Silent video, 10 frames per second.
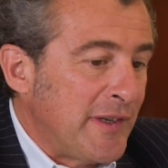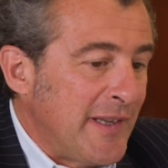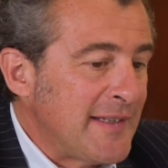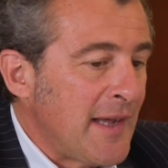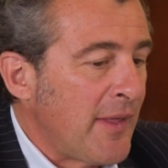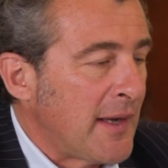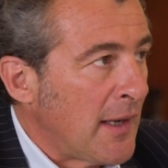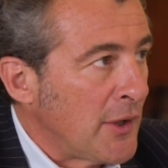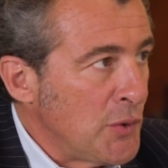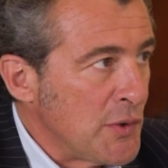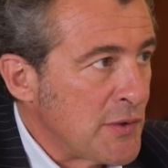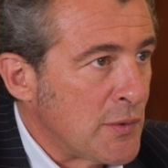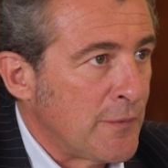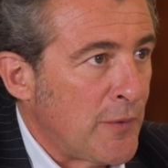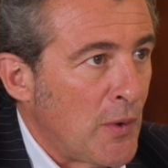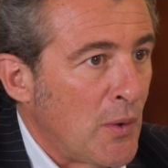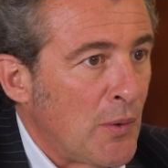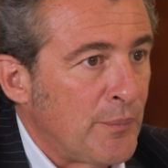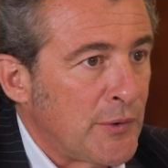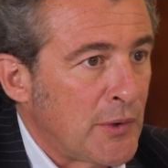the data that are used
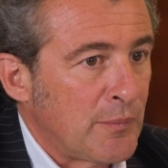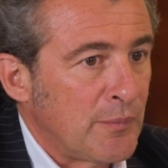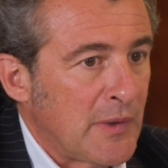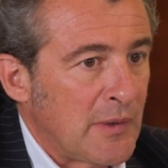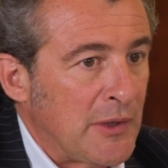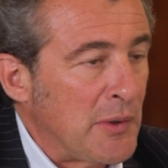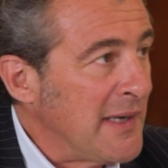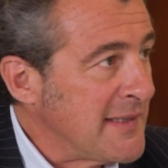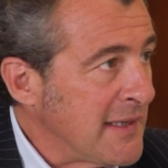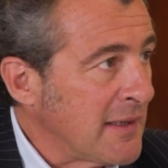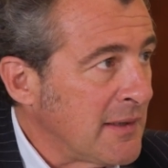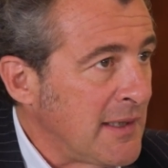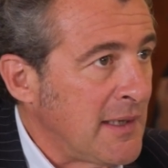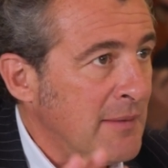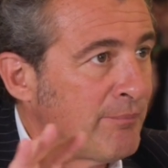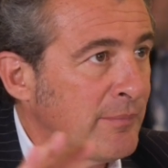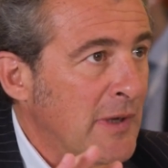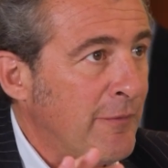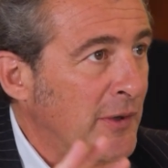for calculating the